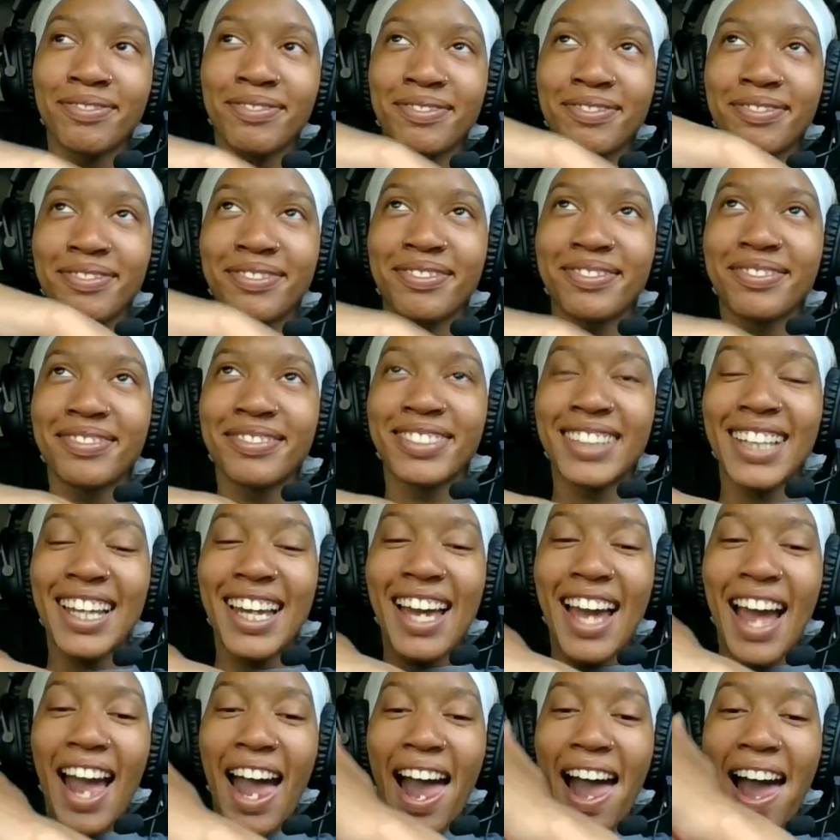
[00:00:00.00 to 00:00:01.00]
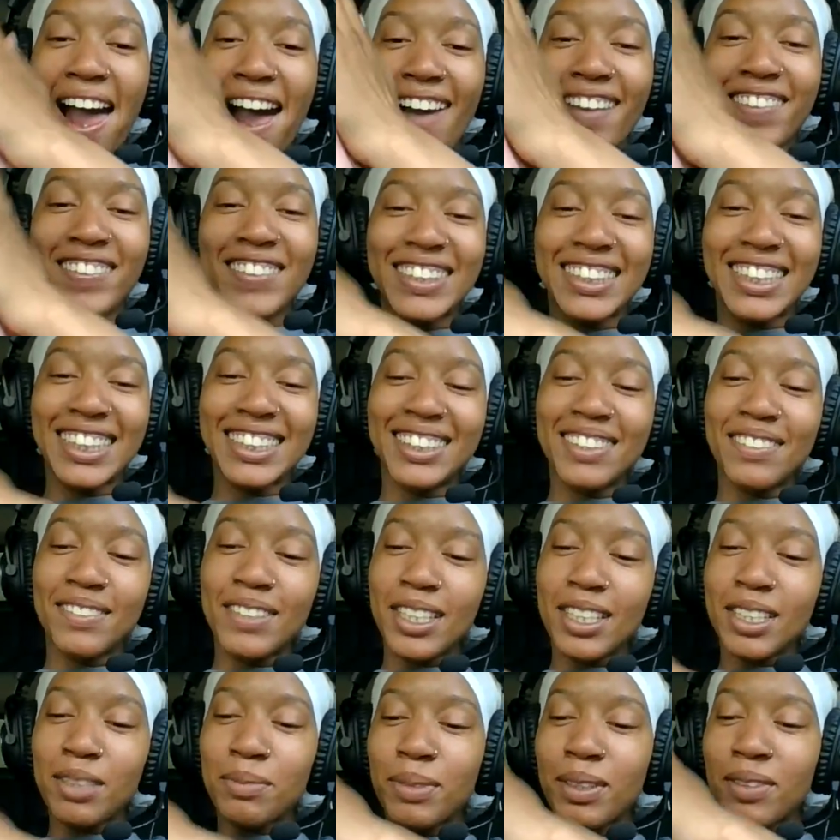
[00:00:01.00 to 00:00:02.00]
I was gonna say something
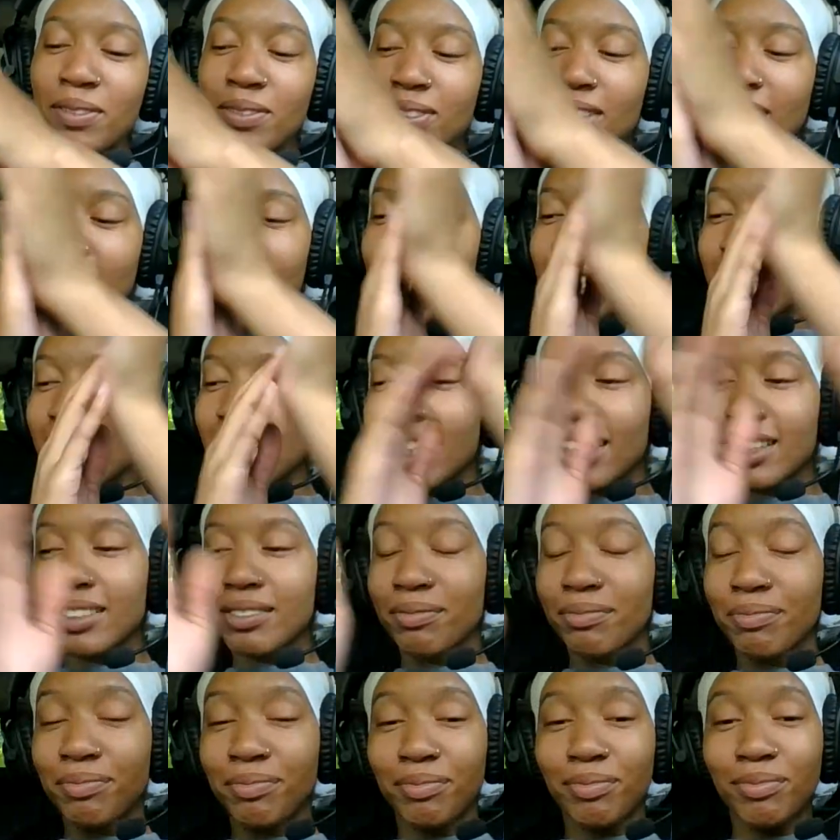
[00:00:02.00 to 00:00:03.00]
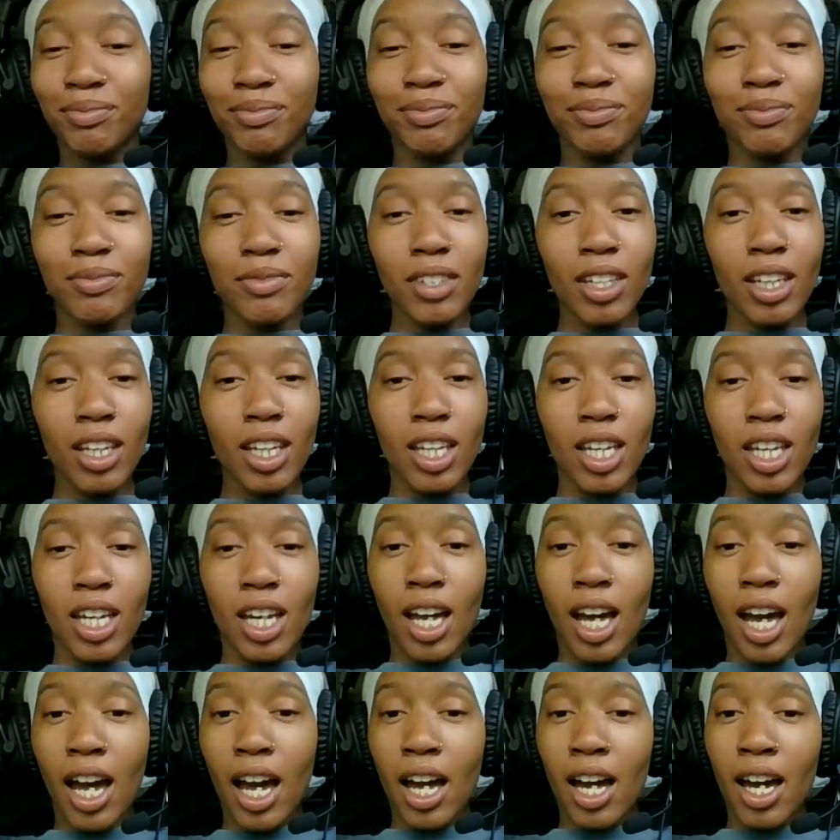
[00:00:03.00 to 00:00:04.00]
else, but fuck it.
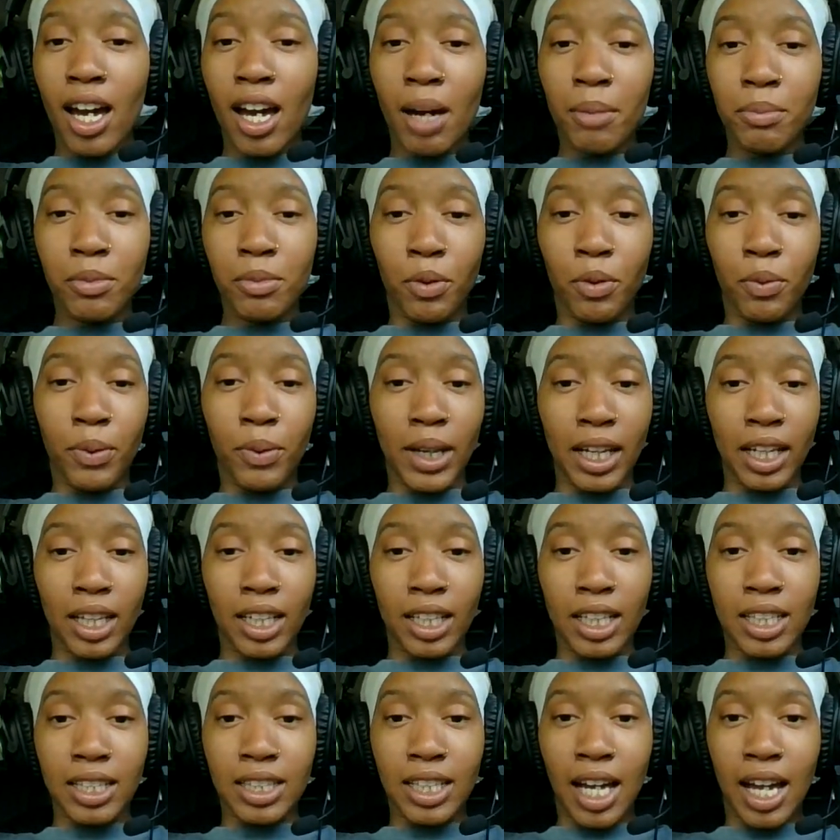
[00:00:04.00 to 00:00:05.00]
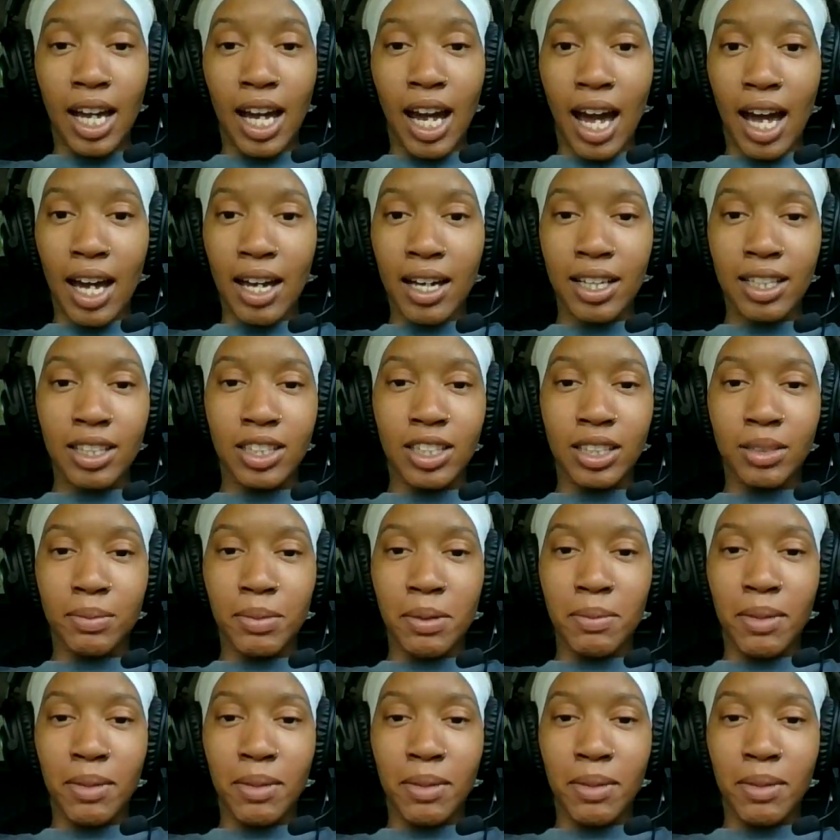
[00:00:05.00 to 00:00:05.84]
I, I'm awake because I, I just be